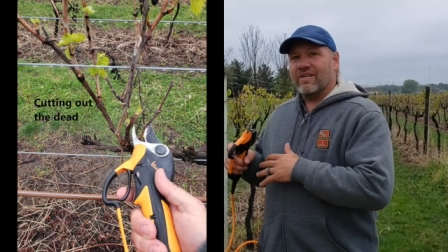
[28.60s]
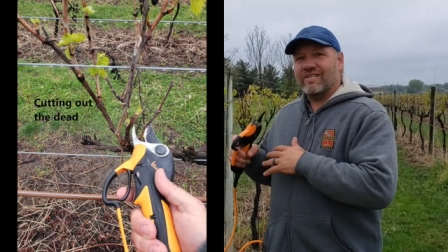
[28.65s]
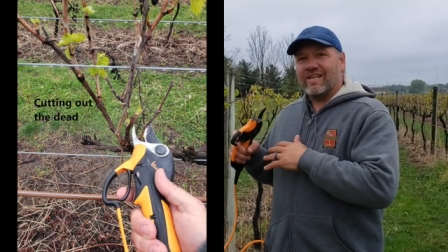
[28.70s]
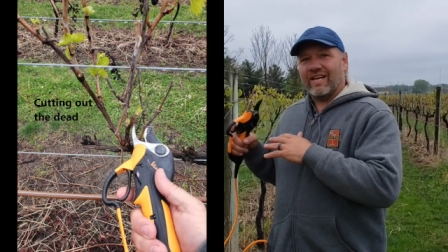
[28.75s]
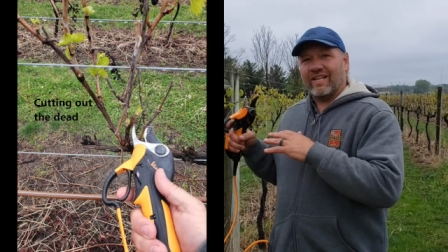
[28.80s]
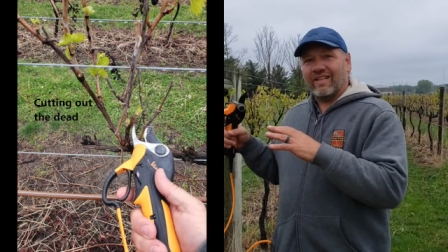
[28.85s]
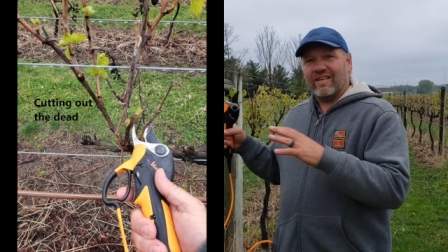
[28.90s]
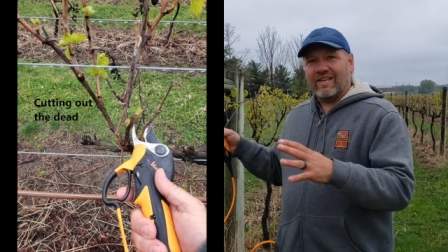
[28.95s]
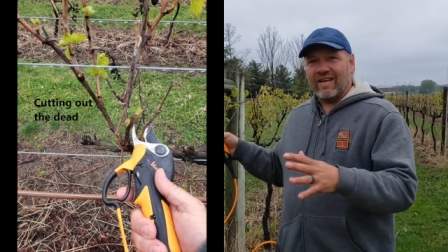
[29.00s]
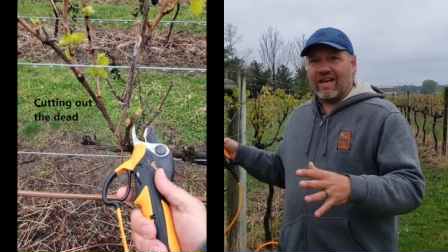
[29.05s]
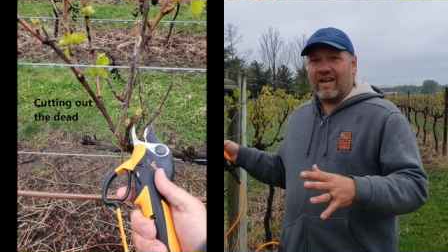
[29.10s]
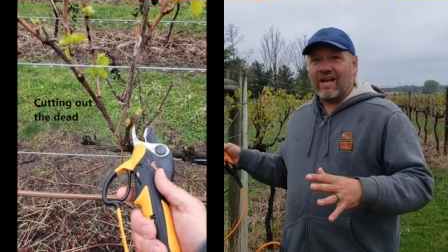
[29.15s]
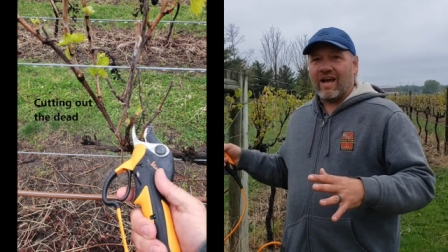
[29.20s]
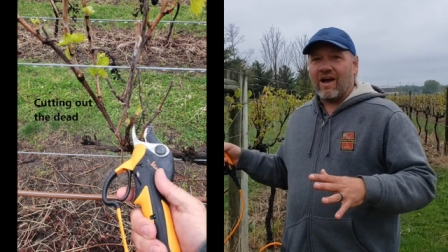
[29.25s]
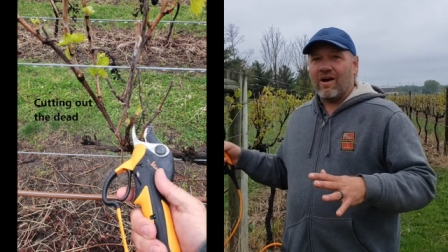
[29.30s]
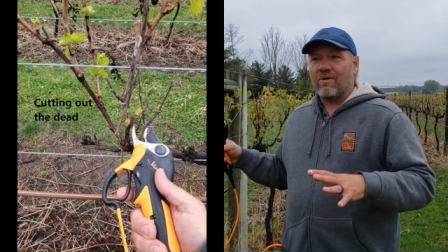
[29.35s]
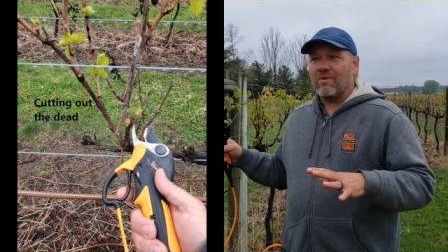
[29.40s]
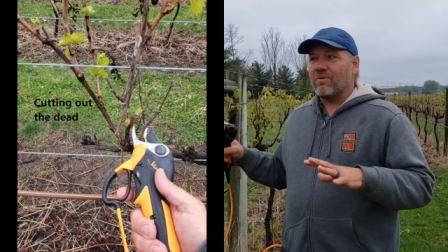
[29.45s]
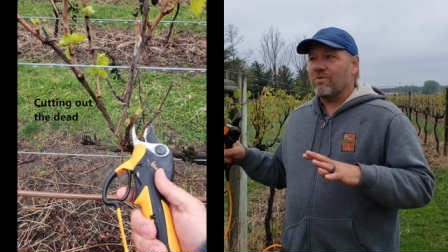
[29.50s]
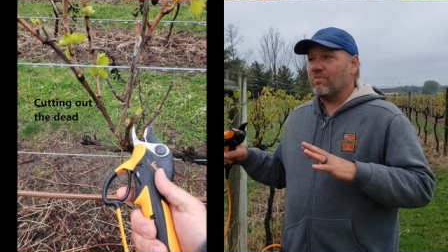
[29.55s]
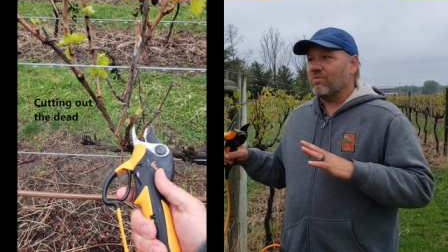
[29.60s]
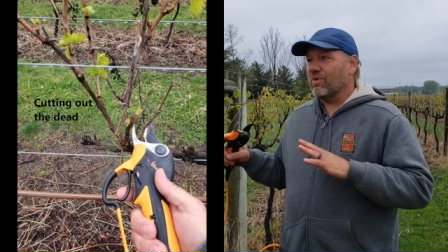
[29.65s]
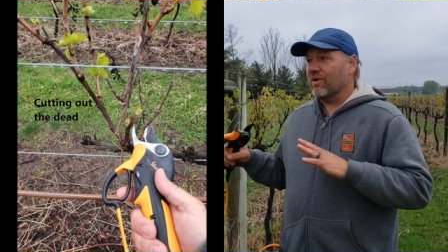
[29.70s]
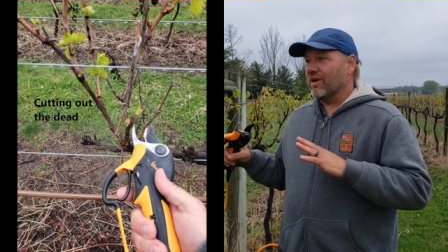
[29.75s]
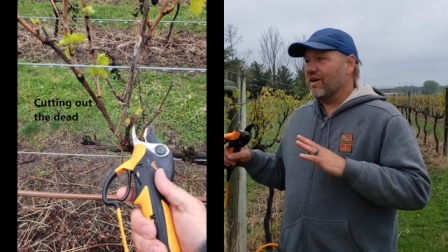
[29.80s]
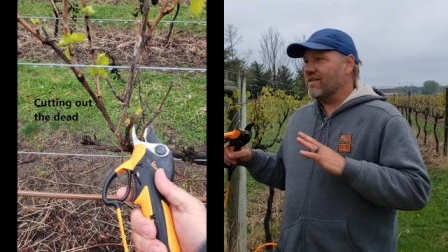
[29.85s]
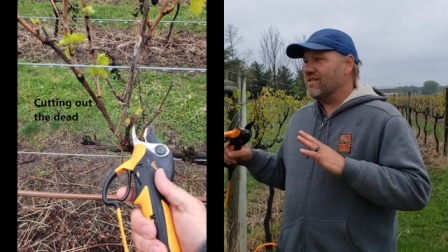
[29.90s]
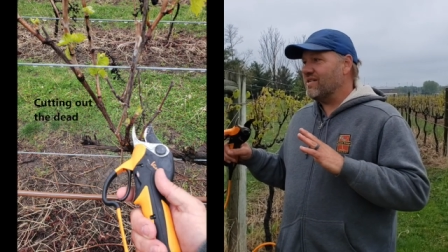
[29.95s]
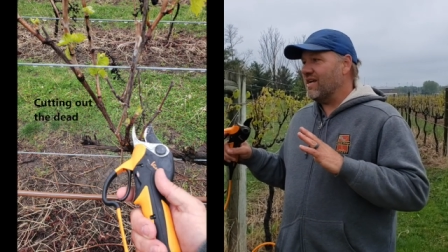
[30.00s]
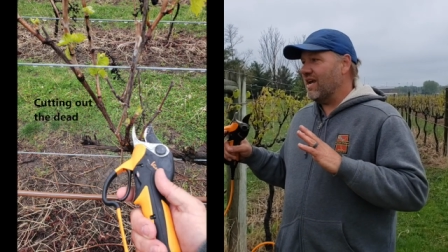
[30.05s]
take the dead out, we're
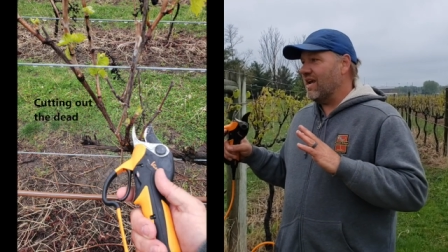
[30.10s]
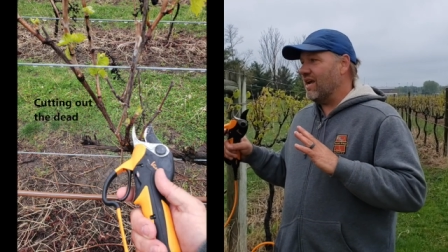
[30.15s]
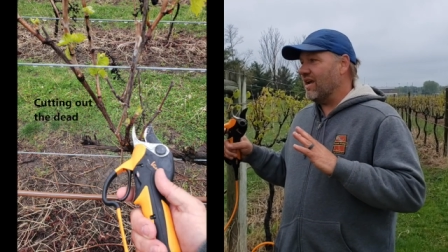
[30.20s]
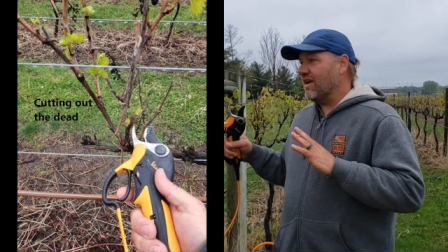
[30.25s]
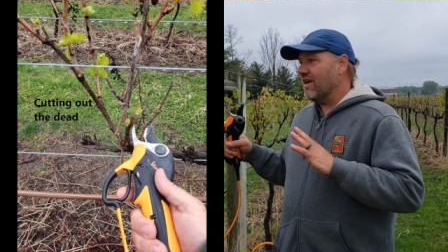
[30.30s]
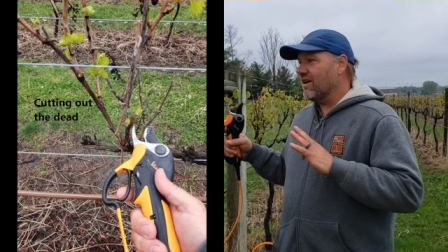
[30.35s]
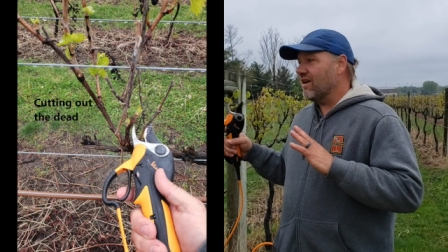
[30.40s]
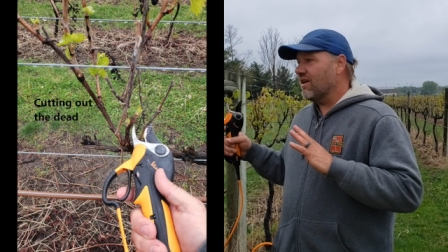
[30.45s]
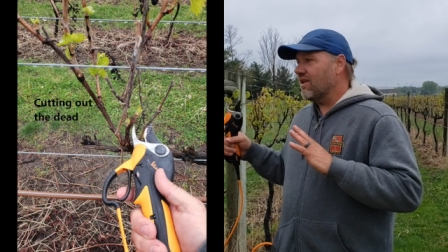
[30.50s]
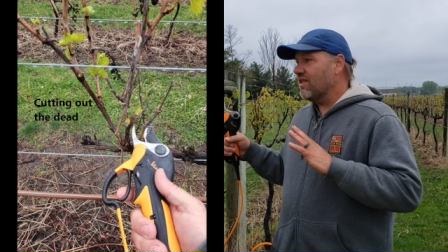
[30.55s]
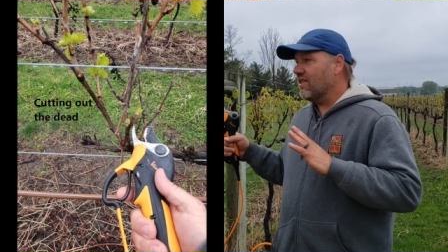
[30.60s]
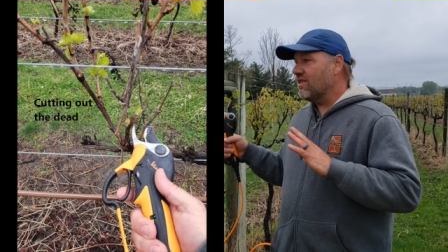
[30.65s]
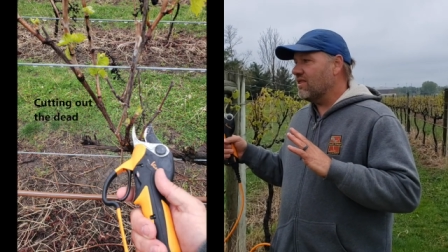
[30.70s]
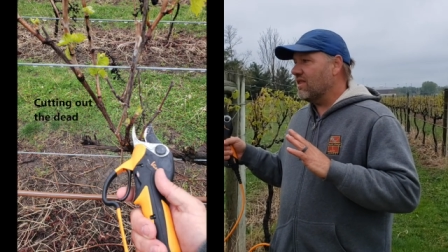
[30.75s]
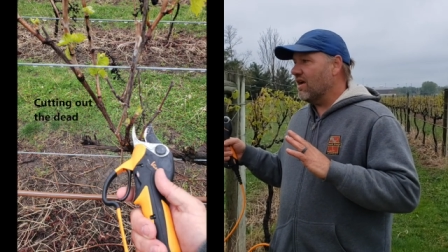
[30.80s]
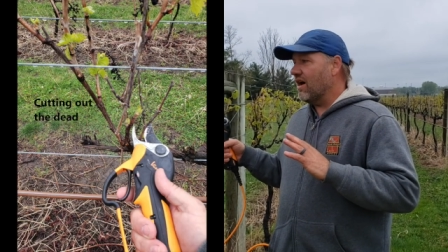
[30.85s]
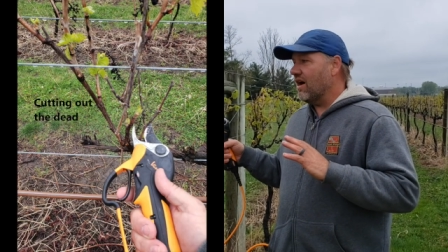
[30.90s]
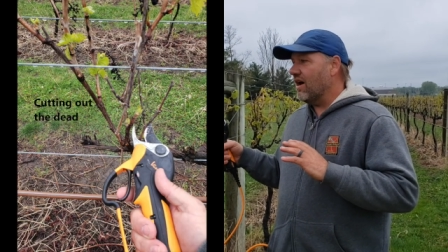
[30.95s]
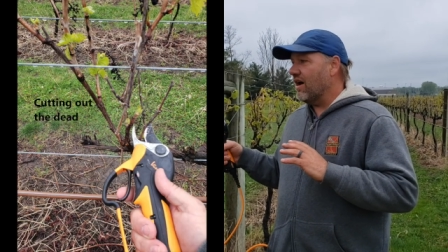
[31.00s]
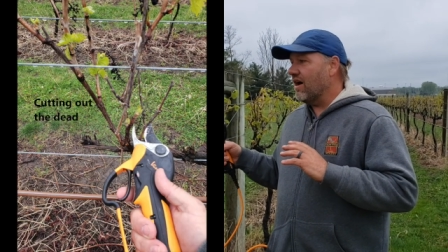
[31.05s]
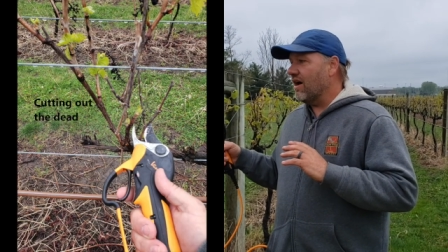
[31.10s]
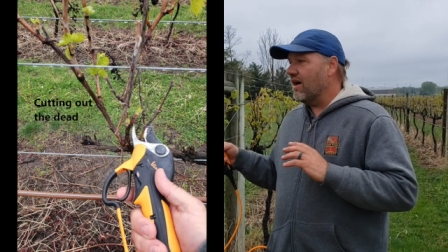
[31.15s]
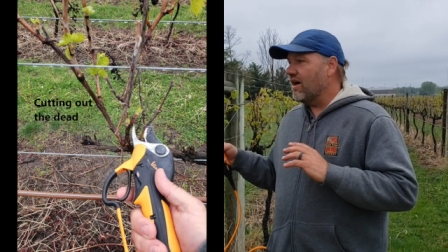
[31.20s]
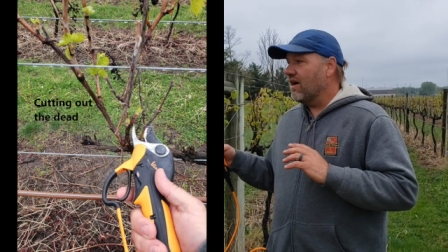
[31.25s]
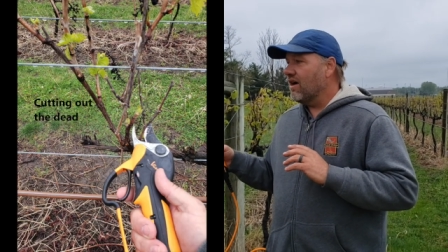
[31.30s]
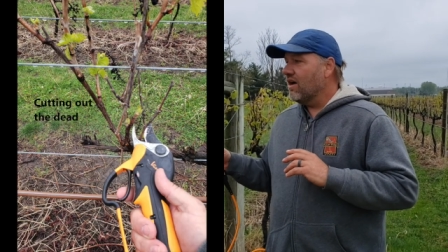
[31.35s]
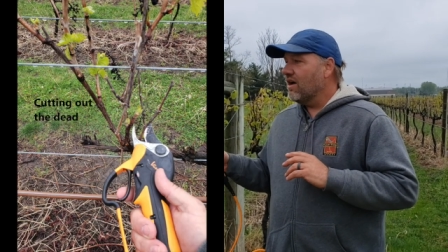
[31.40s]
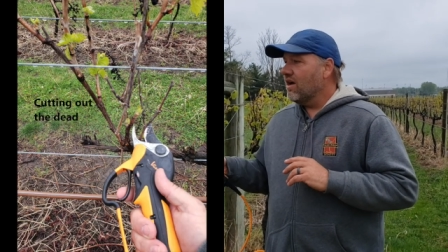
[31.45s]
gonna take the